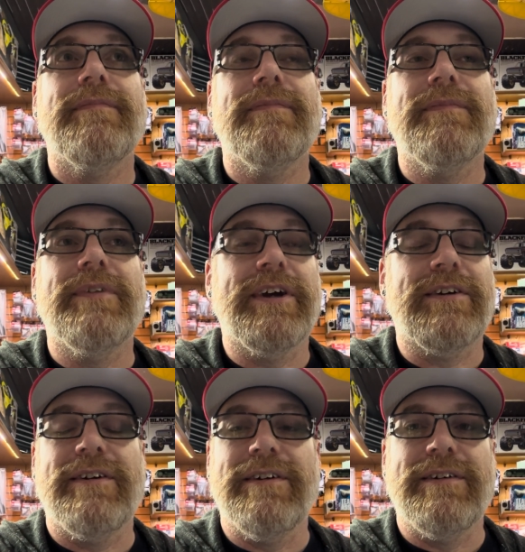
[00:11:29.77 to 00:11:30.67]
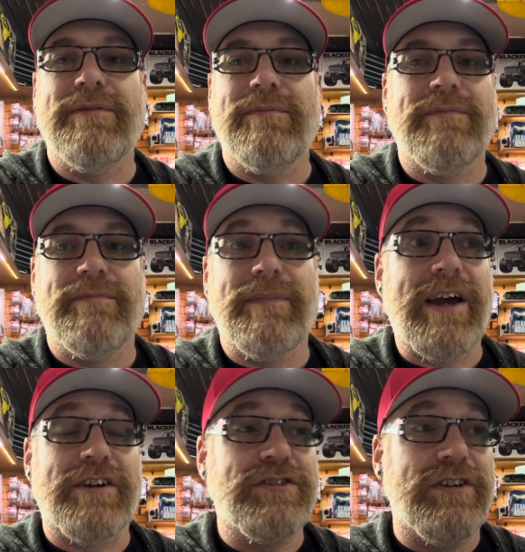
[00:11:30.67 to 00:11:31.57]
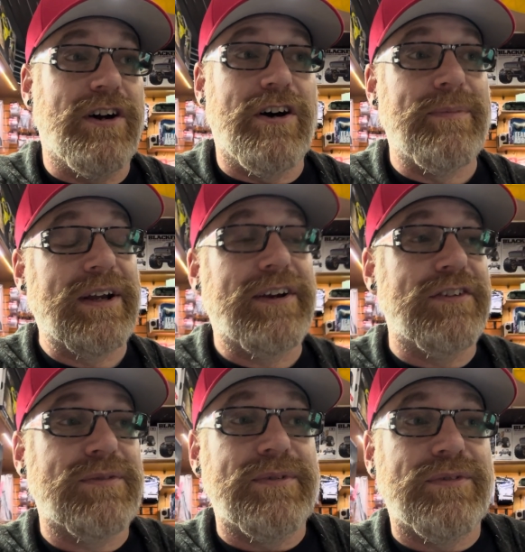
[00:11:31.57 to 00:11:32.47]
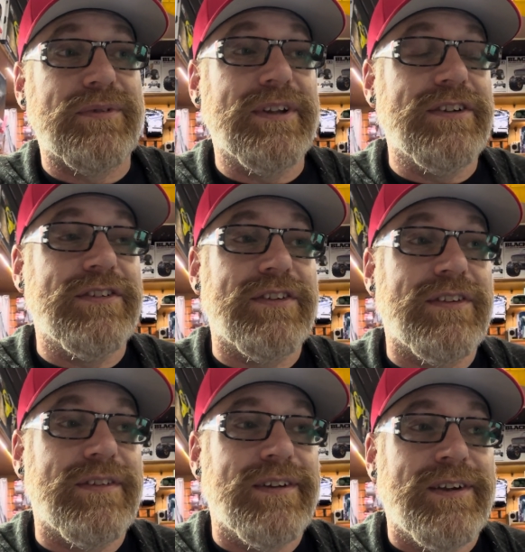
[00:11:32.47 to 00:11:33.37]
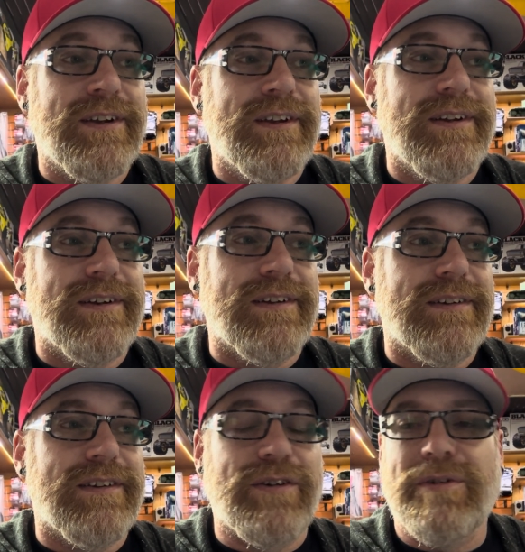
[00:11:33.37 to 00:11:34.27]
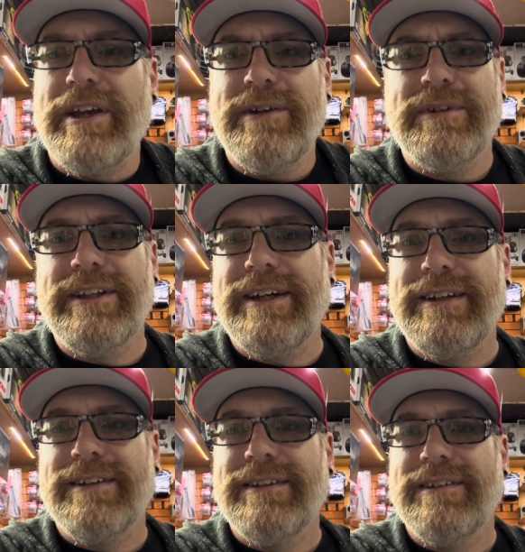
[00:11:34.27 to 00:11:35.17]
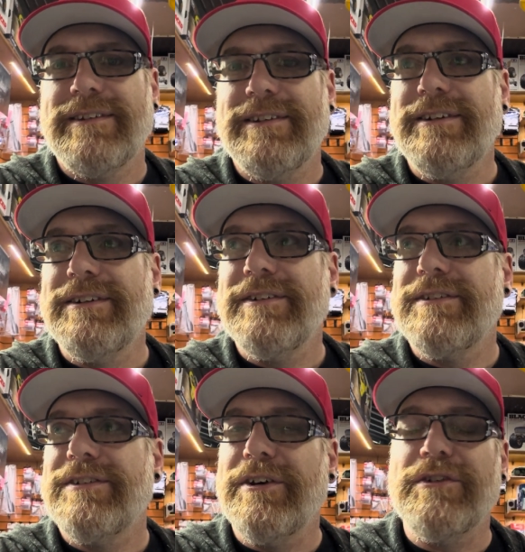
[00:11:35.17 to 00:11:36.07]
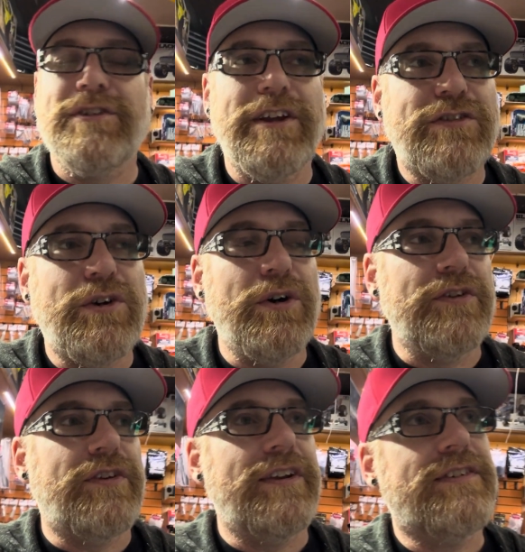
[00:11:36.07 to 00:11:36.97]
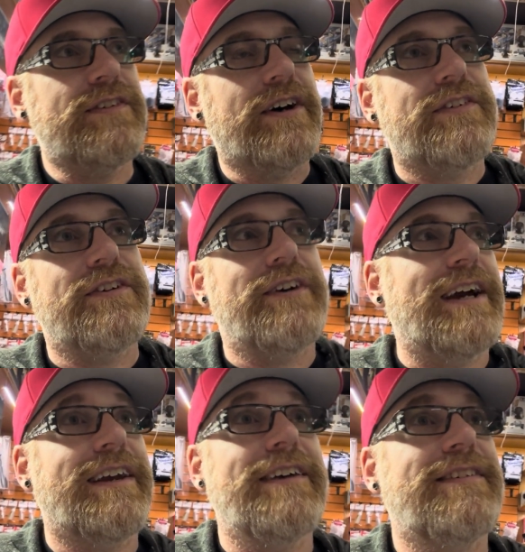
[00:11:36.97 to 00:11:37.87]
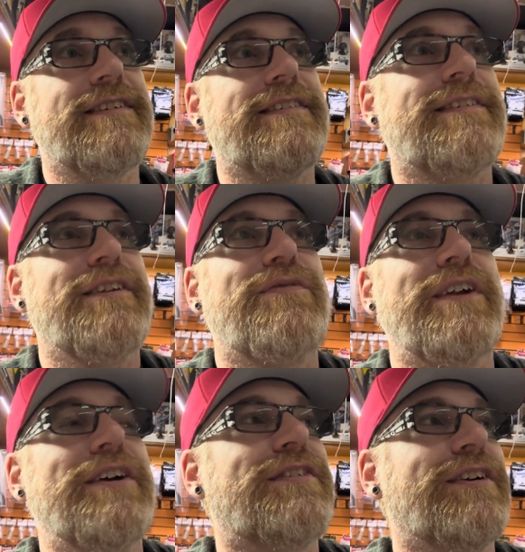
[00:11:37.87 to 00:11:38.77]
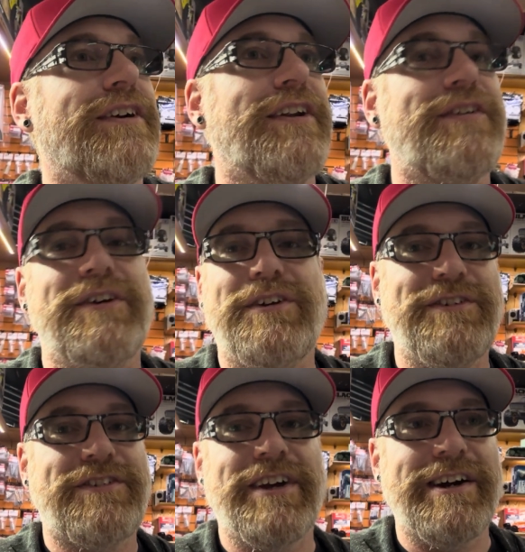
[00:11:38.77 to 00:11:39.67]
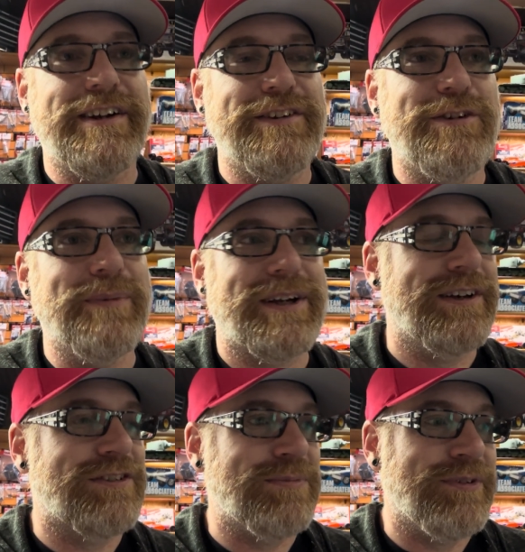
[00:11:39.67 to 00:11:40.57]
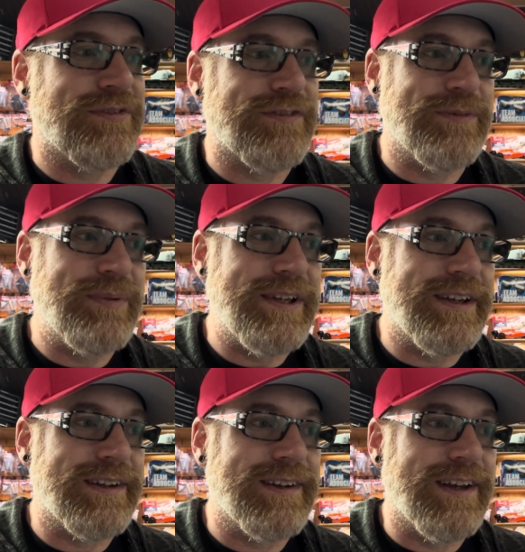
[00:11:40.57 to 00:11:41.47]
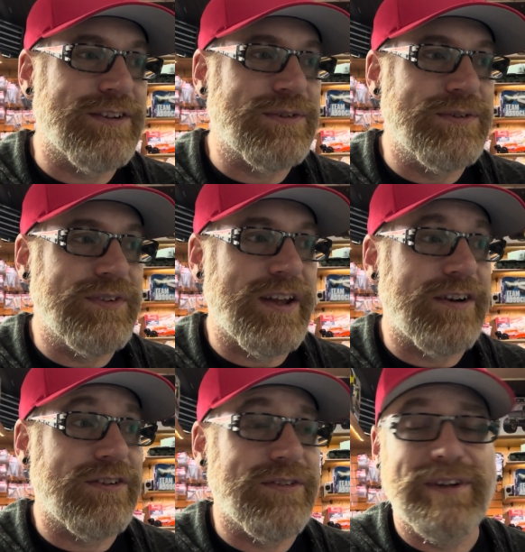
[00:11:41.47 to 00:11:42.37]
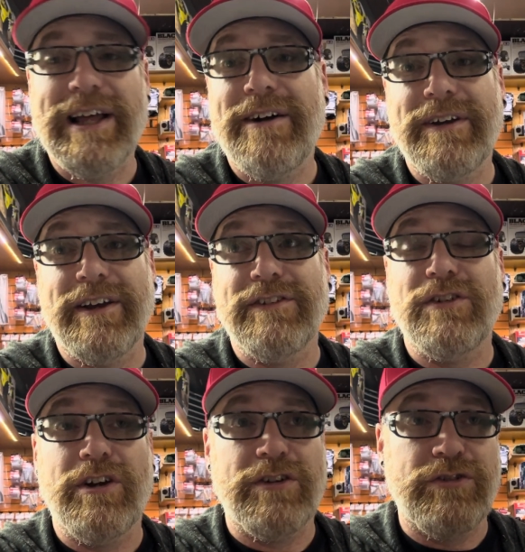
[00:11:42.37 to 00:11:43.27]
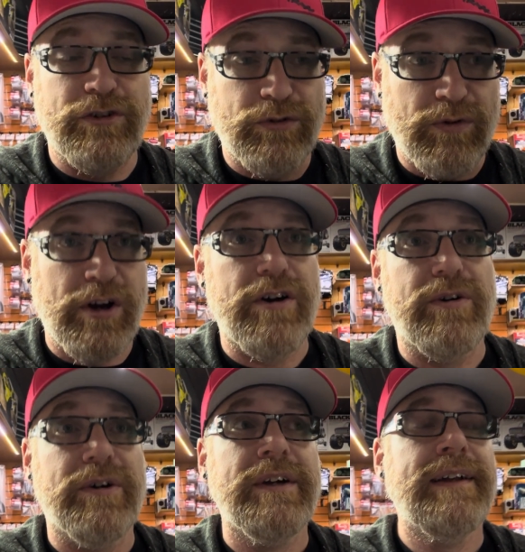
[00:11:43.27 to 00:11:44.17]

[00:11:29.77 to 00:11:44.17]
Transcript: like, actually all my customers really just, they're okay with that, you know? So it's cool. So this is also, I guess this video has turned into a huge shout out to my customers for being as cool as they are, to allowing us to grow